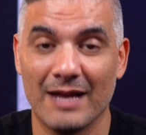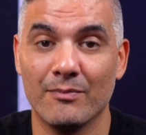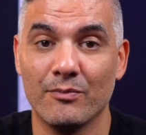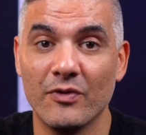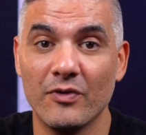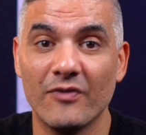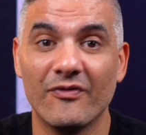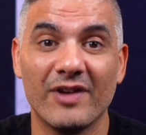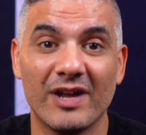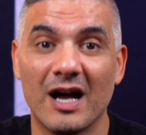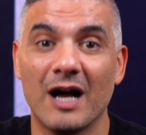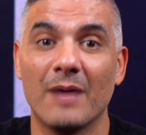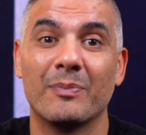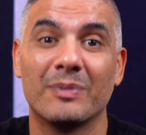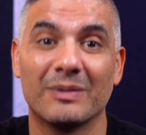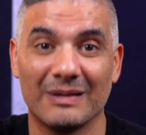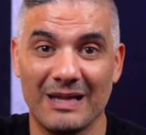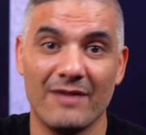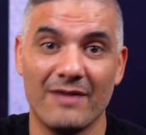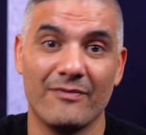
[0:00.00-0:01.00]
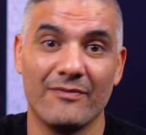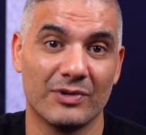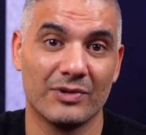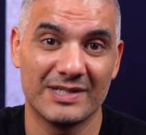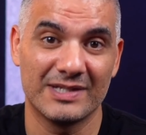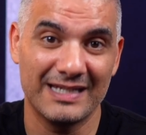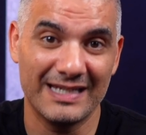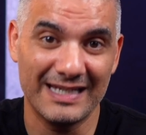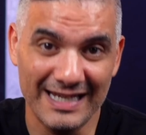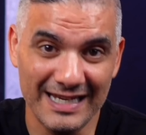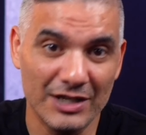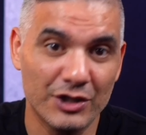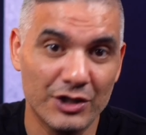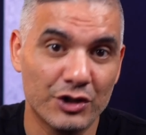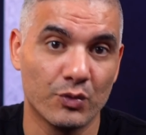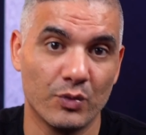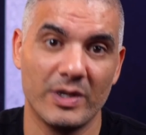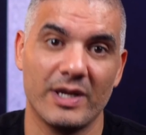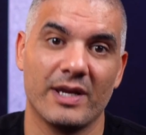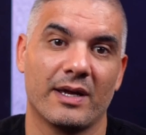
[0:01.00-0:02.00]
and moving up levels
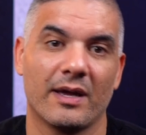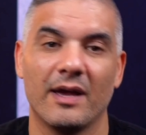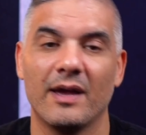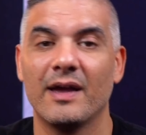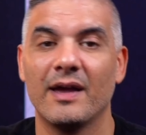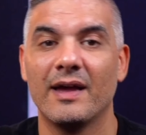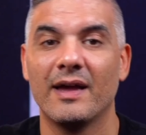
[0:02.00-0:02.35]
each week.